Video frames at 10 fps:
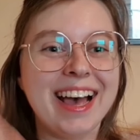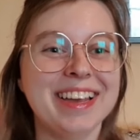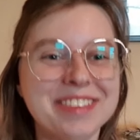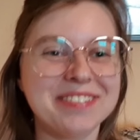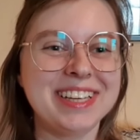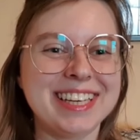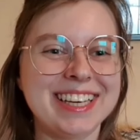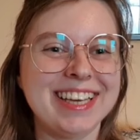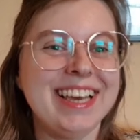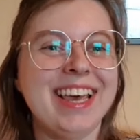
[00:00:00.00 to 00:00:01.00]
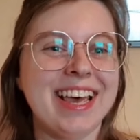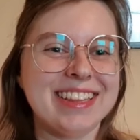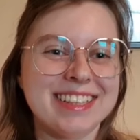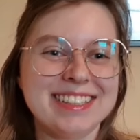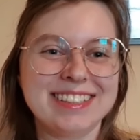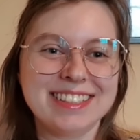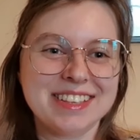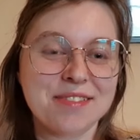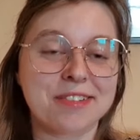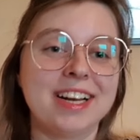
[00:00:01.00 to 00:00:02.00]
Hi everybody! This is
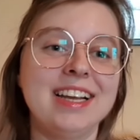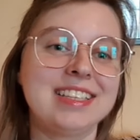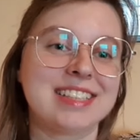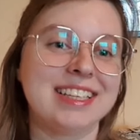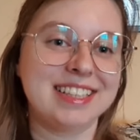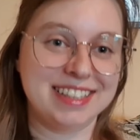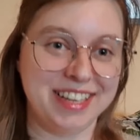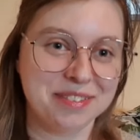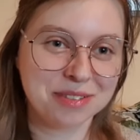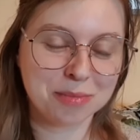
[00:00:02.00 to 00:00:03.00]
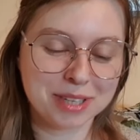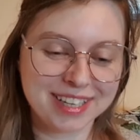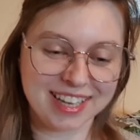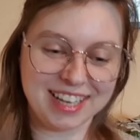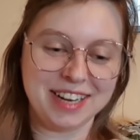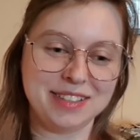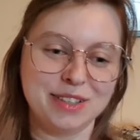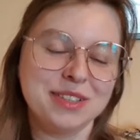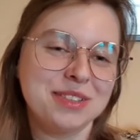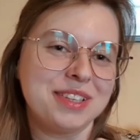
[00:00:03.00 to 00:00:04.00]
a really exciting day for me and I'm
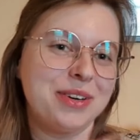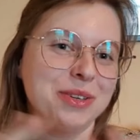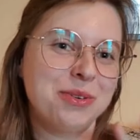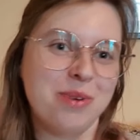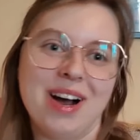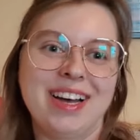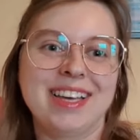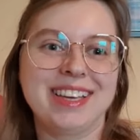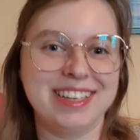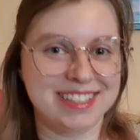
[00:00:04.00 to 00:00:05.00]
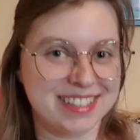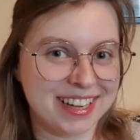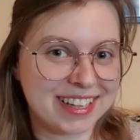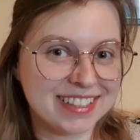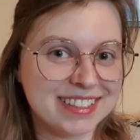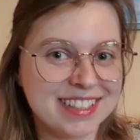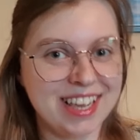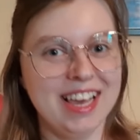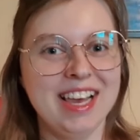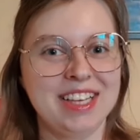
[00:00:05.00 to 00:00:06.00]
going to tell you why in a second.
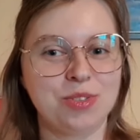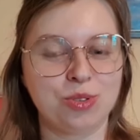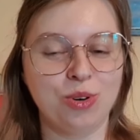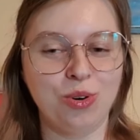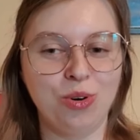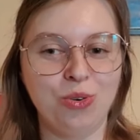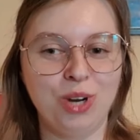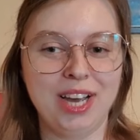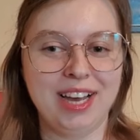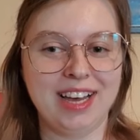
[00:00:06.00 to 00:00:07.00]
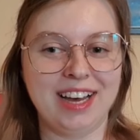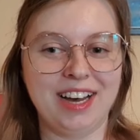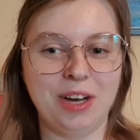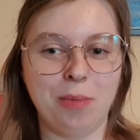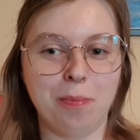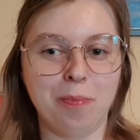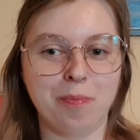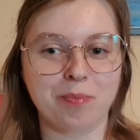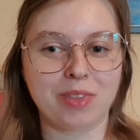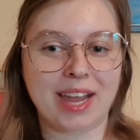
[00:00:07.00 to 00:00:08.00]
So,
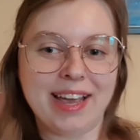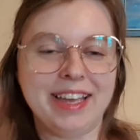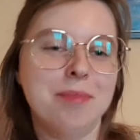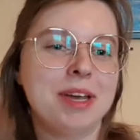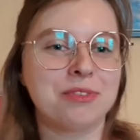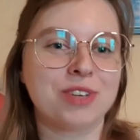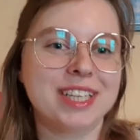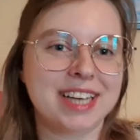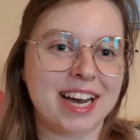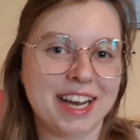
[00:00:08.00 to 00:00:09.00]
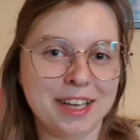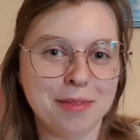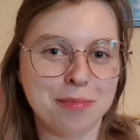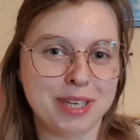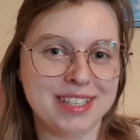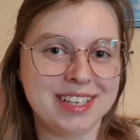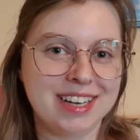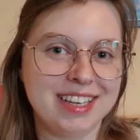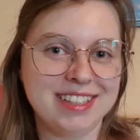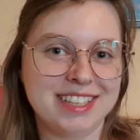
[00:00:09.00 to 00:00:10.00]
um, in my free time,
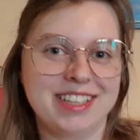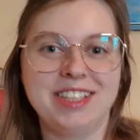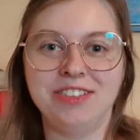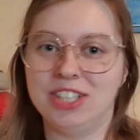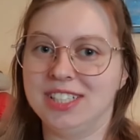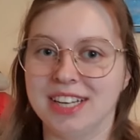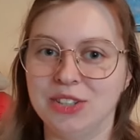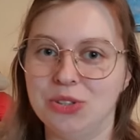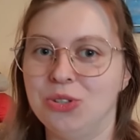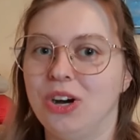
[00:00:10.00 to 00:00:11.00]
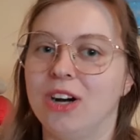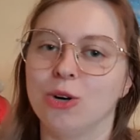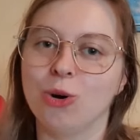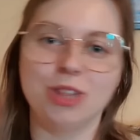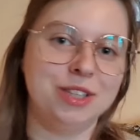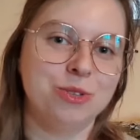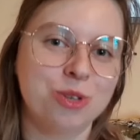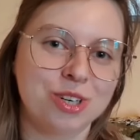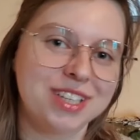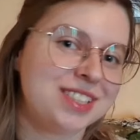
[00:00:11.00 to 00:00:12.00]
basically the activities I do are all
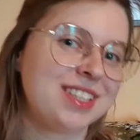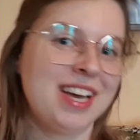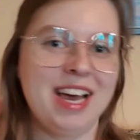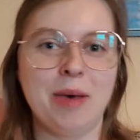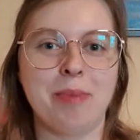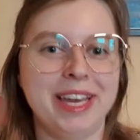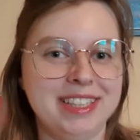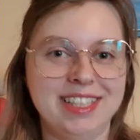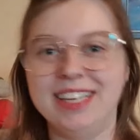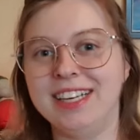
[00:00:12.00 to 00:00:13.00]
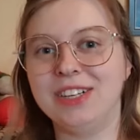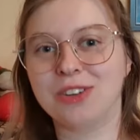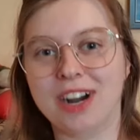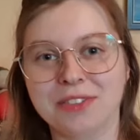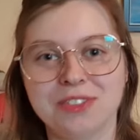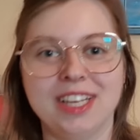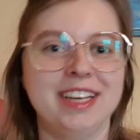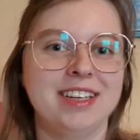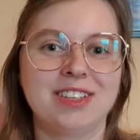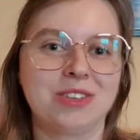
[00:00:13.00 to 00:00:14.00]
indoors, painting,
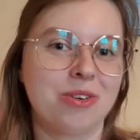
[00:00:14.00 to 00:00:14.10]
crafting,